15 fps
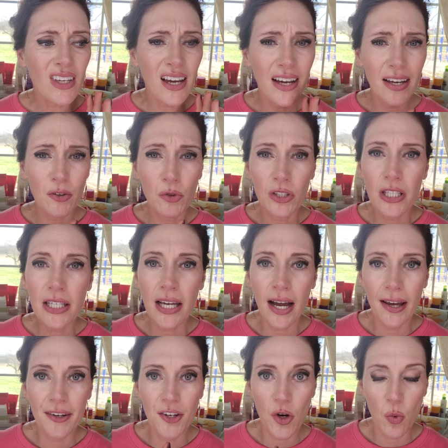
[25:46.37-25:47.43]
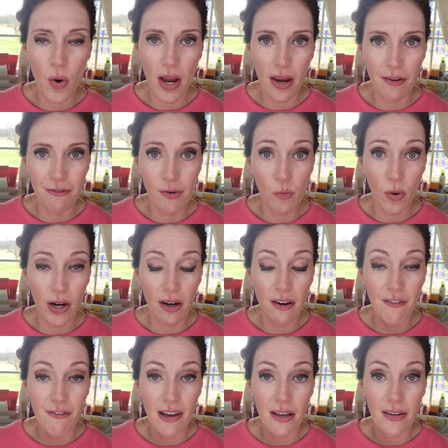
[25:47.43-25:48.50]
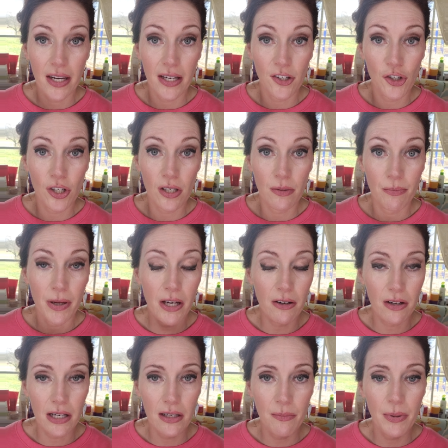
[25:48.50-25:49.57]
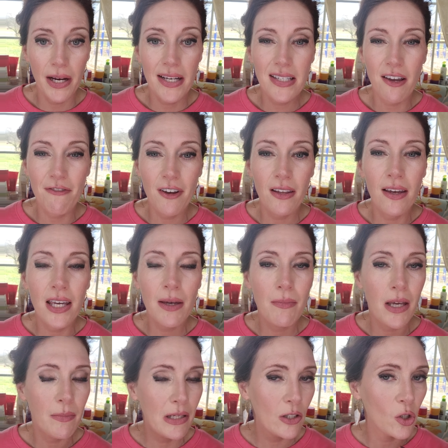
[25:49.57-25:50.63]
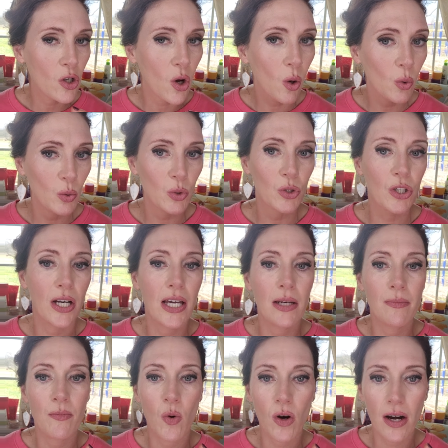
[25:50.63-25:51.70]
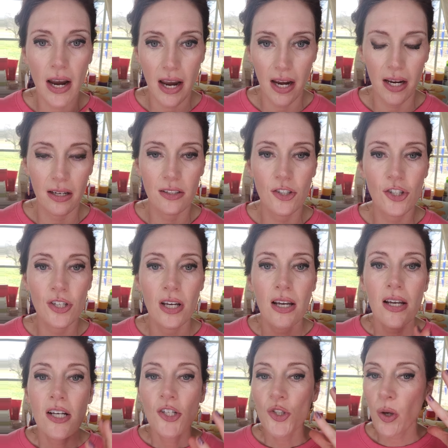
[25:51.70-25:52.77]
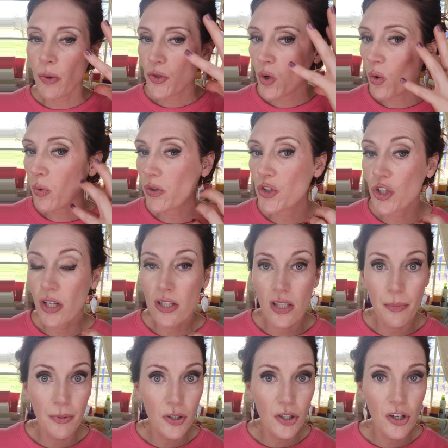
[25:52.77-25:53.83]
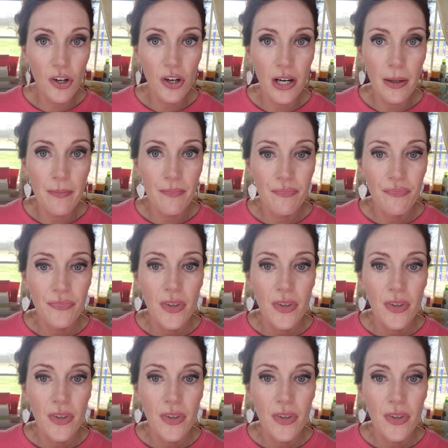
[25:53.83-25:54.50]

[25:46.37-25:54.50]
I had really gotten away from wearing foundation, period, because I felt like it made me look older and more aged. So I was going with just the BlurCream.